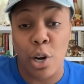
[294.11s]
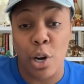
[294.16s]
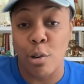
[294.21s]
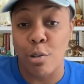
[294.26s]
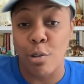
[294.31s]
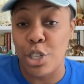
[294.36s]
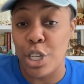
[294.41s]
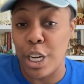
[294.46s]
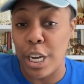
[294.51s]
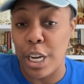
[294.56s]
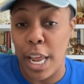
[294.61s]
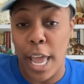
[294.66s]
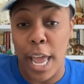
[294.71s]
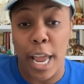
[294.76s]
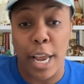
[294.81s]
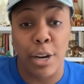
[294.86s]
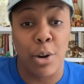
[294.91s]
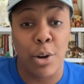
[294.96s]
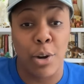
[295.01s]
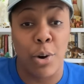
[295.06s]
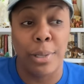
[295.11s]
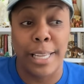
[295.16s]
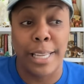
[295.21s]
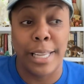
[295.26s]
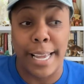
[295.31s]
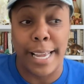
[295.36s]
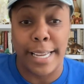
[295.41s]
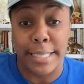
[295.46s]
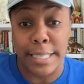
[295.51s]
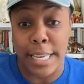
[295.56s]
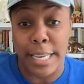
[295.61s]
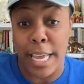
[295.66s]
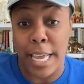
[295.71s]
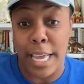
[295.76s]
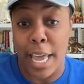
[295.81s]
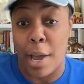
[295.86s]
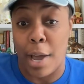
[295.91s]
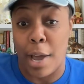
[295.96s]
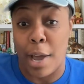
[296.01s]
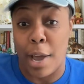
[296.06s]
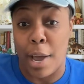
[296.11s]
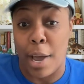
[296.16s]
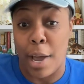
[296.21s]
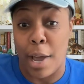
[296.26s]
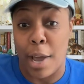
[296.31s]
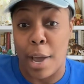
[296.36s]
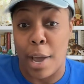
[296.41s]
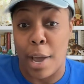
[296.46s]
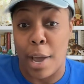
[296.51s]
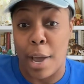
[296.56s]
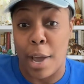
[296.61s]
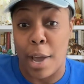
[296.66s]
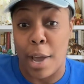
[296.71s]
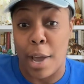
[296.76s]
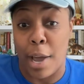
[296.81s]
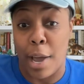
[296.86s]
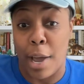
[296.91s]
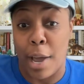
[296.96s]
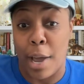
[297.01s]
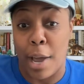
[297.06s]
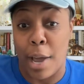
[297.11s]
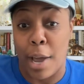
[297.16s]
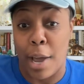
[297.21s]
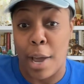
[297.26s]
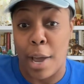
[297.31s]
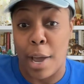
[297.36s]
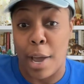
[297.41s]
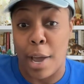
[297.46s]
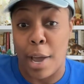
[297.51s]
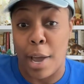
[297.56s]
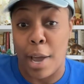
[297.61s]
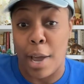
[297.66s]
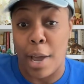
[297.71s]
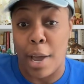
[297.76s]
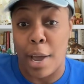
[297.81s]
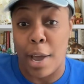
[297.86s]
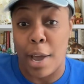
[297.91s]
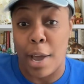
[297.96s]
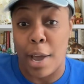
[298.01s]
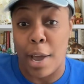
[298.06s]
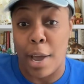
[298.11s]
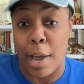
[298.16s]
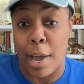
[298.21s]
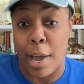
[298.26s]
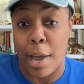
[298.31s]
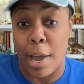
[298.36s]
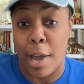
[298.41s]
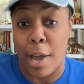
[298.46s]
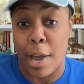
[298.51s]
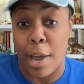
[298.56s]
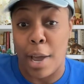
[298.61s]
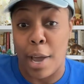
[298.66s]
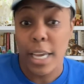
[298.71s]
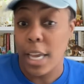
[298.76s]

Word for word: No Chiney, no Lexi. At one point, they didn't have Jordan. They didn't have Layshia.